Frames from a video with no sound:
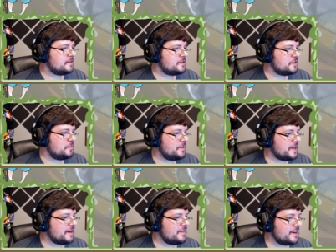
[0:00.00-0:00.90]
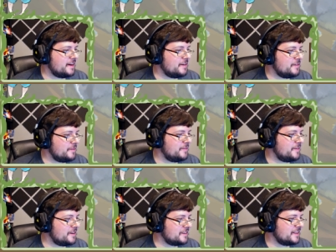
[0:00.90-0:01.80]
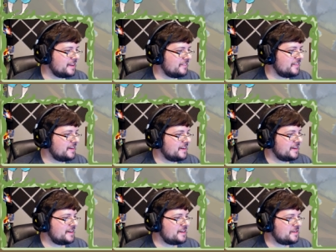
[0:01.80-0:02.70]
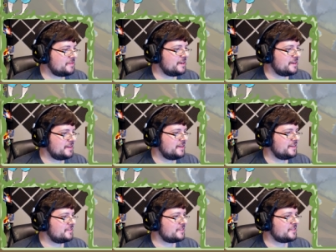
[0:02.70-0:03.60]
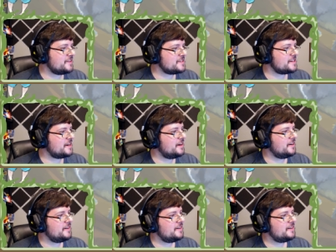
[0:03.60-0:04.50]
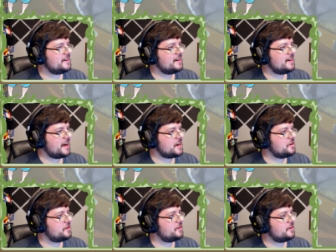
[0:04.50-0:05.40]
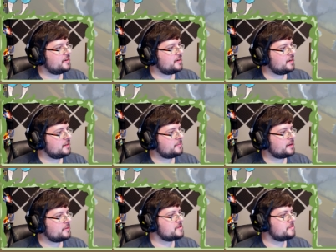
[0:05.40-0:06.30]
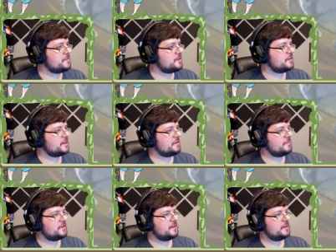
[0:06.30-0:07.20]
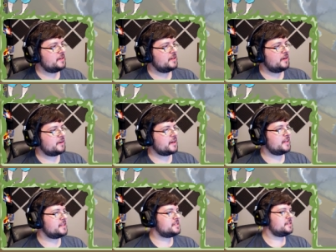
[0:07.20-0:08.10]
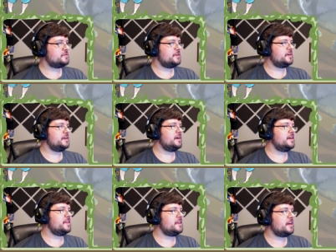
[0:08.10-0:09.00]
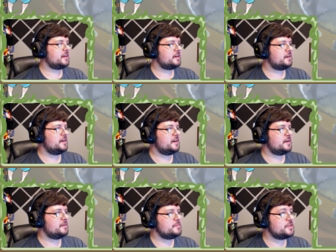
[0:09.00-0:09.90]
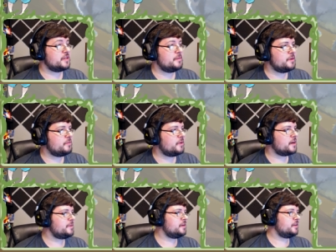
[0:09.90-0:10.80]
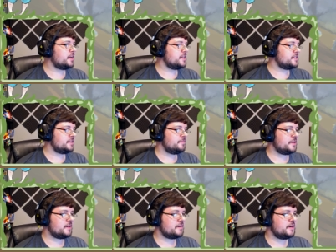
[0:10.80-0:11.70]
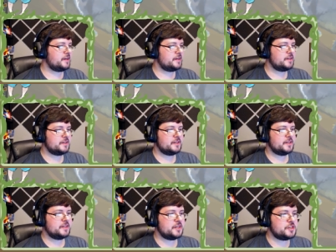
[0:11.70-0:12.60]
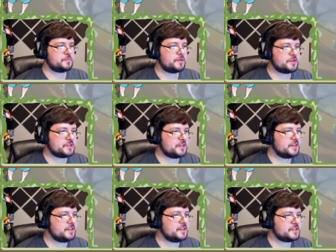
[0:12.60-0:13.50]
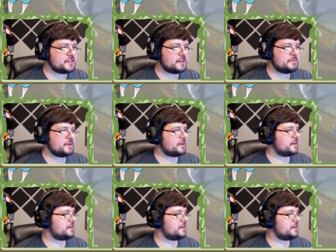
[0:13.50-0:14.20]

Don't be giving out my middle name for reason. Oh, I don't know. Olimar was your middle name. Okay, let's see. Twitter. I think Zombie wanted me to look at something, right? Did you post it, Zombie?